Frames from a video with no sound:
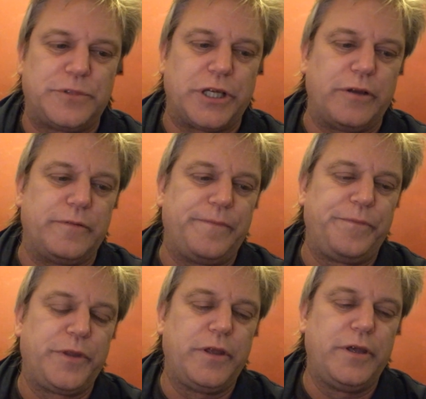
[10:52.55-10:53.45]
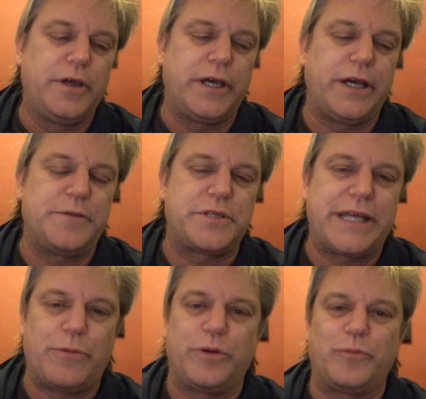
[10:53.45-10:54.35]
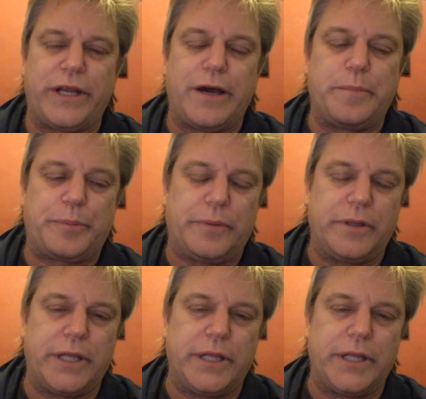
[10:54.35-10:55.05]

So that one went up,